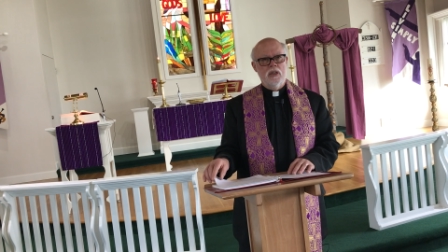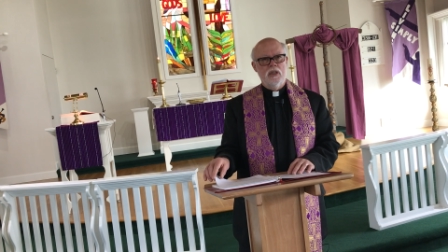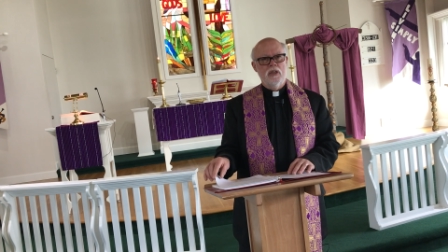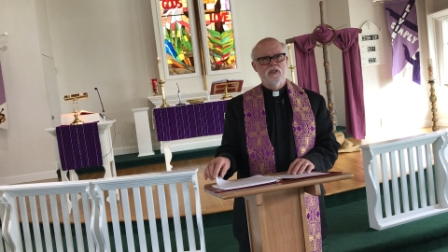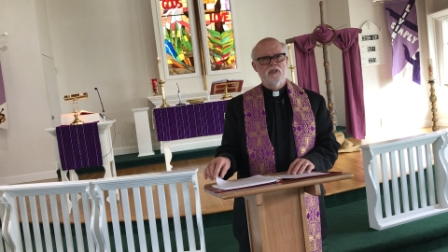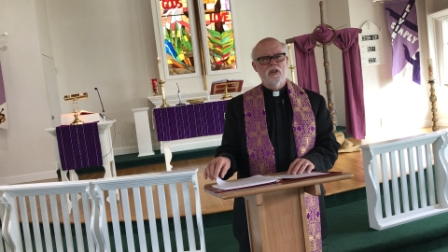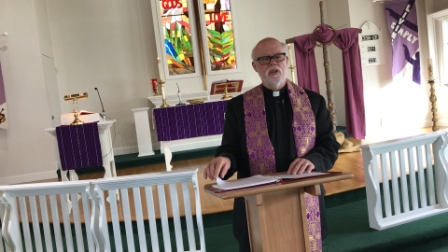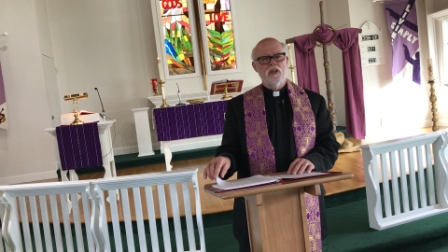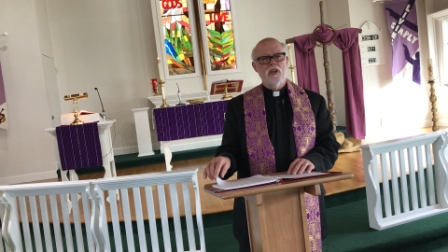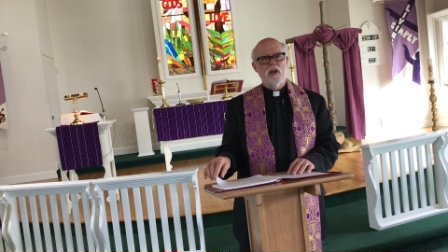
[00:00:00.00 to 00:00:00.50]

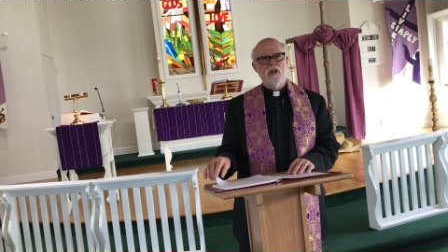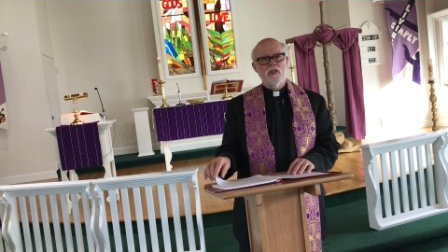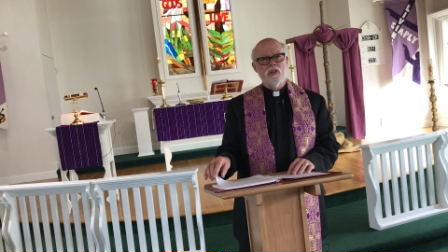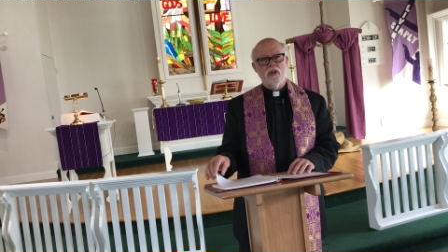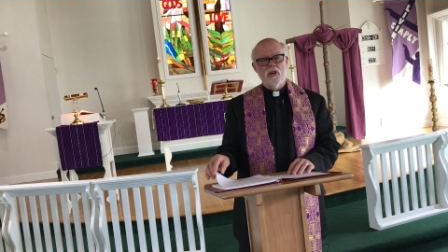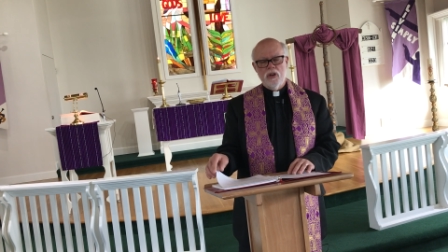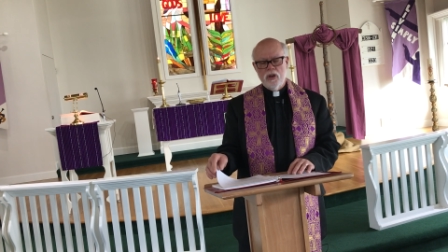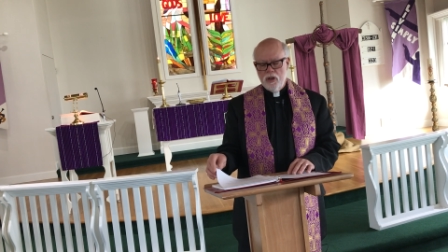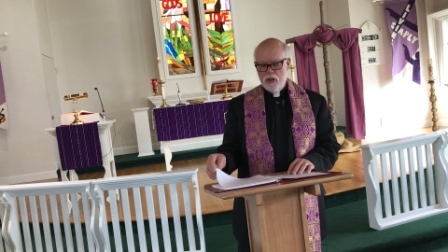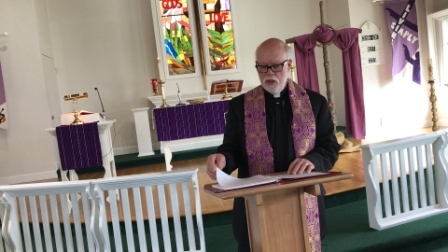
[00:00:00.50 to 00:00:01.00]
is
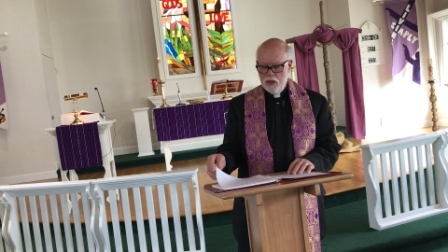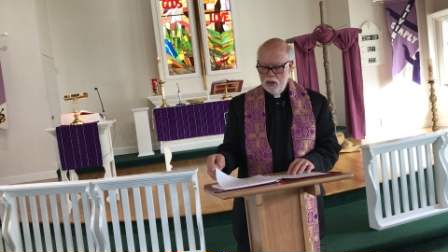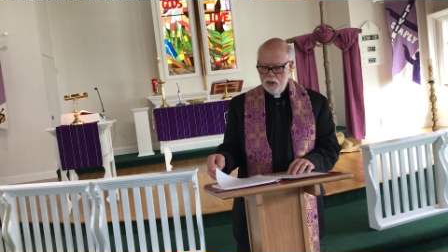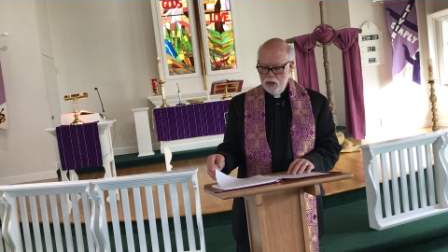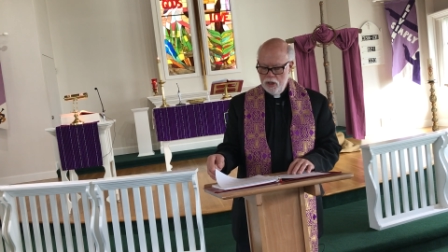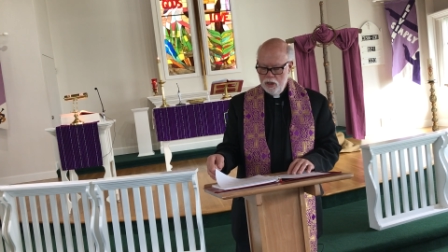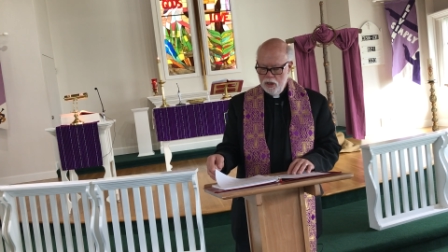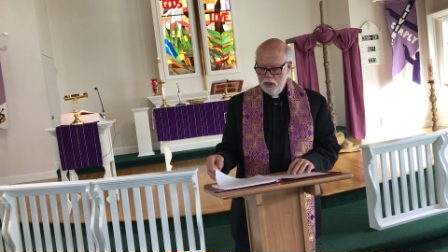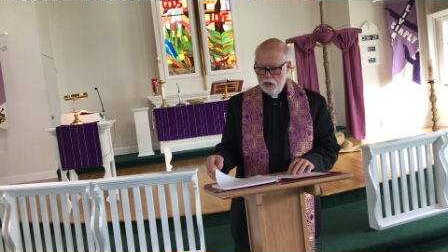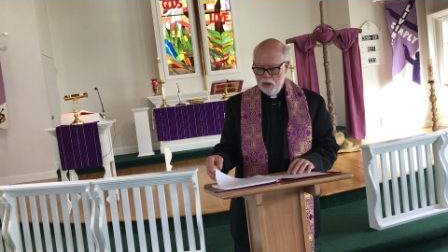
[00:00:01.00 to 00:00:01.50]
another
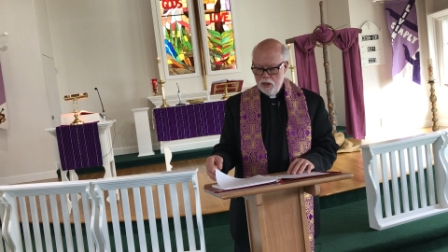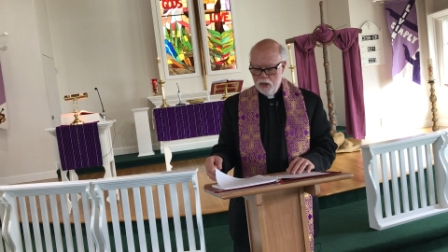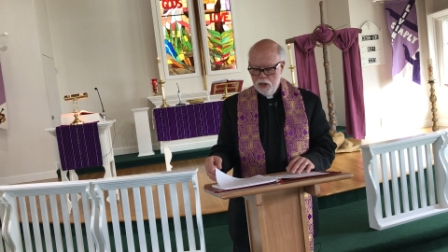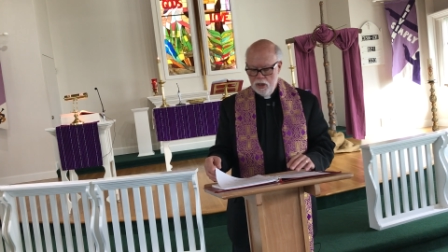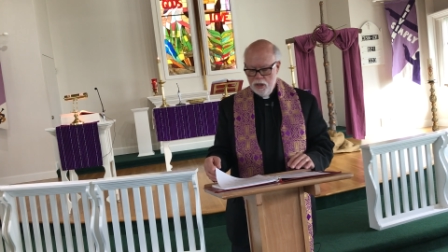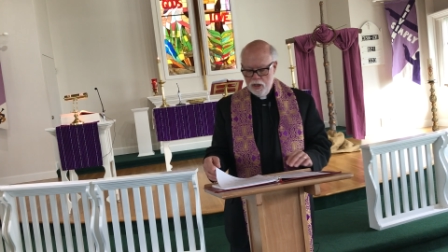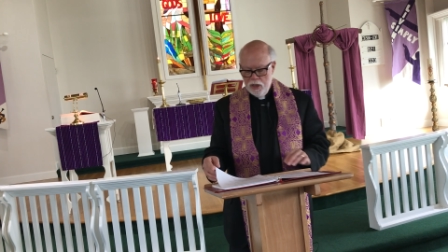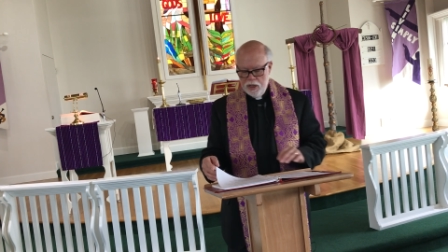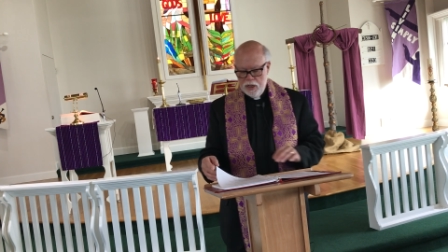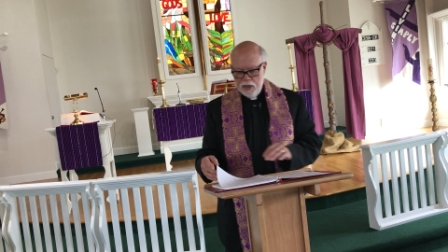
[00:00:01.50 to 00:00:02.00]

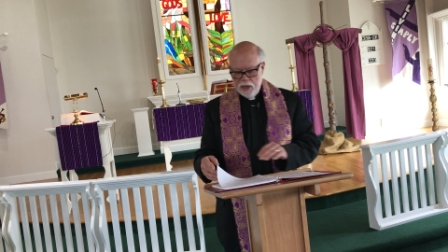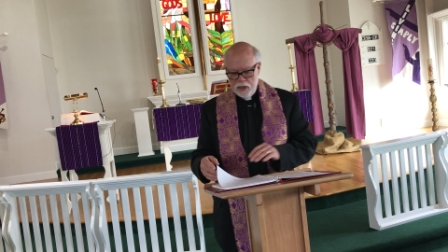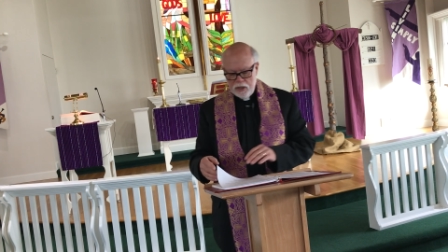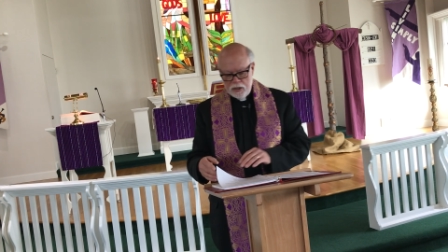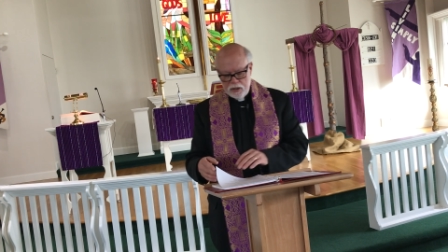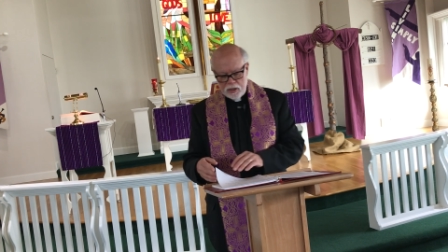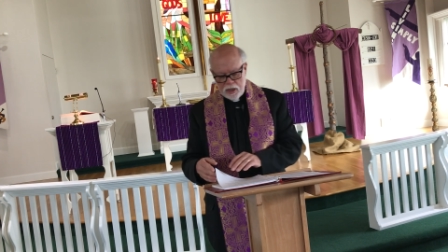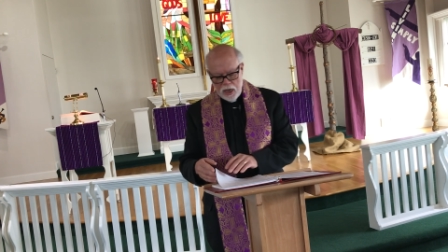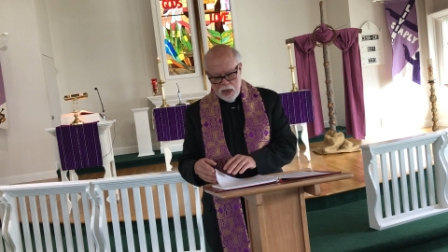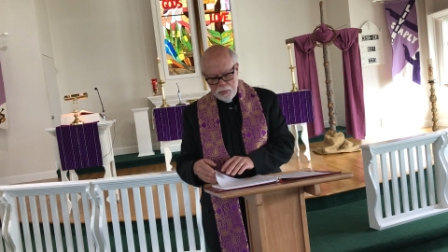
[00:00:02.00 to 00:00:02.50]

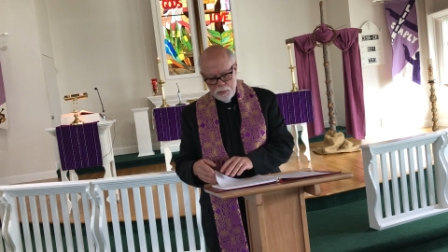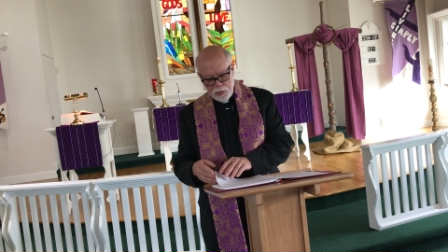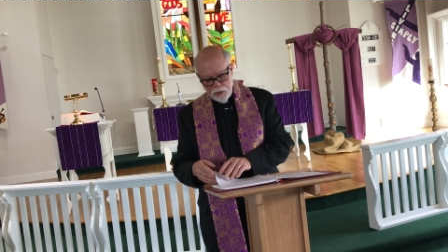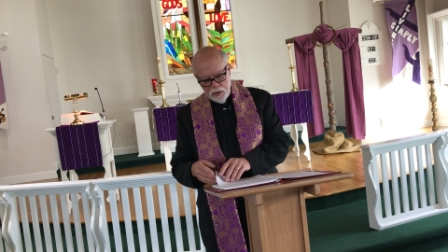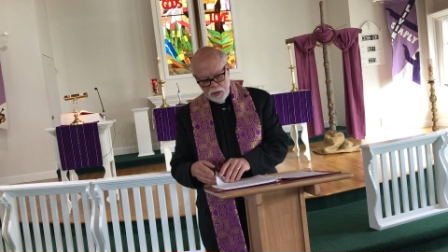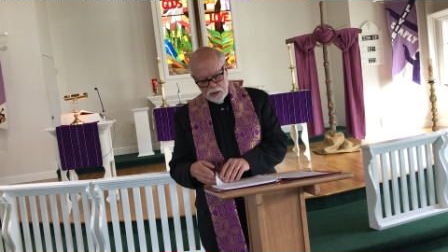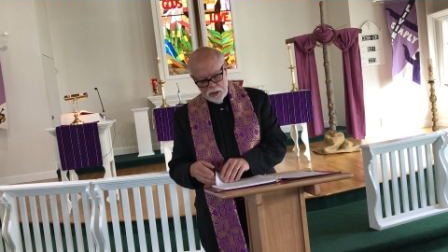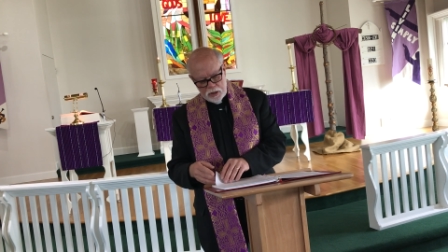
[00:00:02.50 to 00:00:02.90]
example.